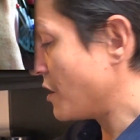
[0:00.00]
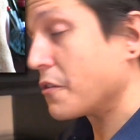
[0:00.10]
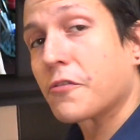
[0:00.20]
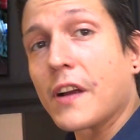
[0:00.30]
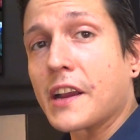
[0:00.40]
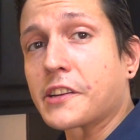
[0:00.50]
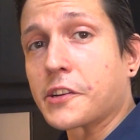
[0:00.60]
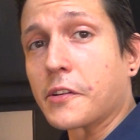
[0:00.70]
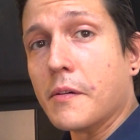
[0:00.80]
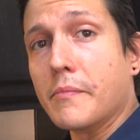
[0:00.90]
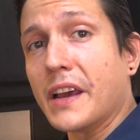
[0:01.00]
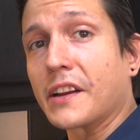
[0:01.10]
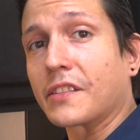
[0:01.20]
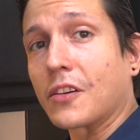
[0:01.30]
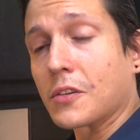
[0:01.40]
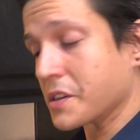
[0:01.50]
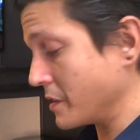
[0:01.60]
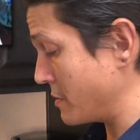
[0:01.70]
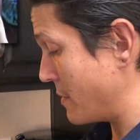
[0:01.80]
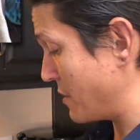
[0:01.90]
fracture a
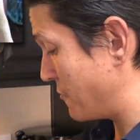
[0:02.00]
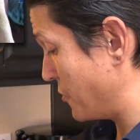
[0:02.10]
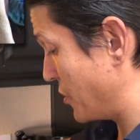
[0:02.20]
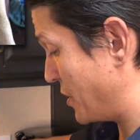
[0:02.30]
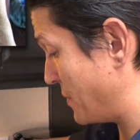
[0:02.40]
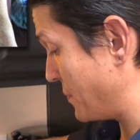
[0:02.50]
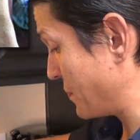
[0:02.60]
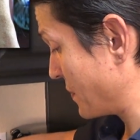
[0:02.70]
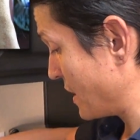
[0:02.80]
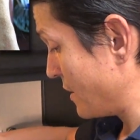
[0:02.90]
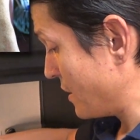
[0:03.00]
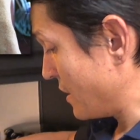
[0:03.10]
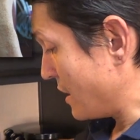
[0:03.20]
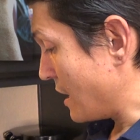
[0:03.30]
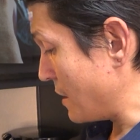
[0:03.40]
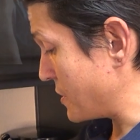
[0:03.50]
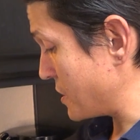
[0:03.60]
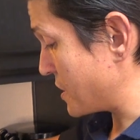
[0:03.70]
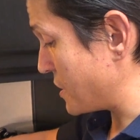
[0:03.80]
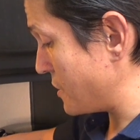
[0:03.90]
metatarsal in my foot. I'm
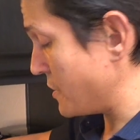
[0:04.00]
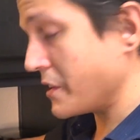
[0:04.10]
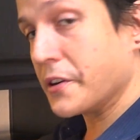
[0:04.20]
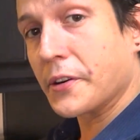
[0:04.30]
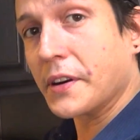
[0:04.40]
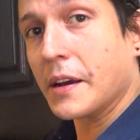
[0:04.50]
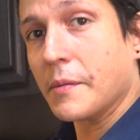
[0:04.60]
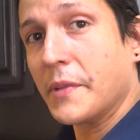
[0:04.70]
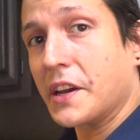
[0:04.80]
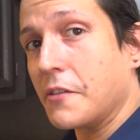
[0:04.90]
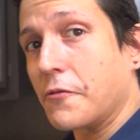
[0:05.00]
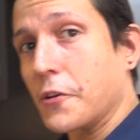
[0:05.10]
just sitting here making